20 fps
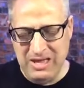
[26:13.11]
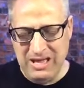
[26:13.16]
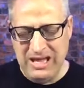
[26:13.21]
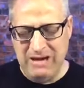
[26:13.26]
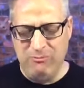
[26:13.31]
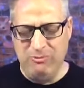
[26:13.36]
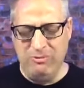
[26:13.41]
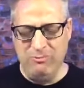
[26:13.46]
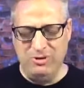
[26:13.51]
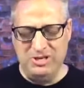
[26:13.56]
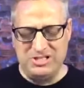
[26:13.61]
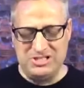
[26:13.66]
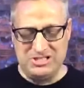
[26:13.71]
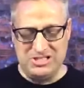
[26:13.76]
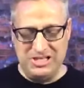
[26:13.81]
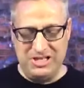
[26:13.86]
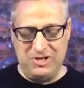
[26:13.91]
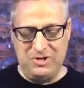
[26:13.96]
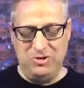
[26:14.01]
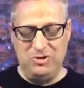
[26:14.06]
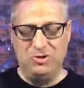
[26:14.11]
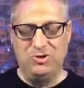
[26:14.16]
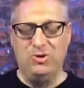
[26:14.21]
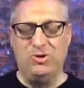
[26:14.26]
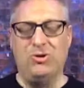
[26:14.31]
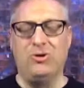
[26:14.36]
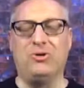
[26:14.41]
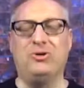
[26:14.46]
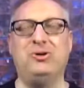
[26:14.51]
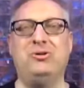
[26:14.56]
And when we seek you,
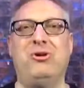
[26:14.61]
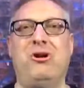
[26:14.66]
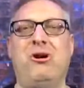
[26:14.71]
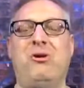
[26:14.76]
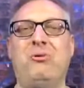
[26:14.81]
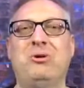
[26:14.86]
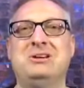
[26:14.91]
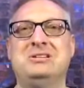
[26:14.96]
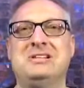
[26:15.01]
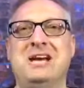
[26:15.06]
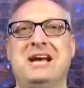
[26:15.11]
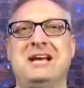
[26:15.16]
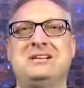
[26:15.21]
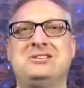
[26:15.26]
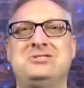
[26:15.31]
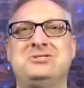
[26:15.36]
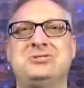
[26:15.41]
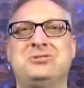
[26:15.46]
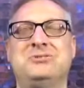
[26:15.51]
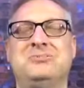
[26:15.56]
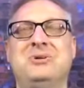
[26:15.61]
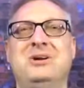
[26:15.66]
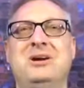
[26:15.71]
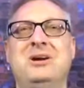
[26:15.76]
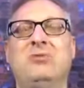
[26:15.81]
Lord, you always answer.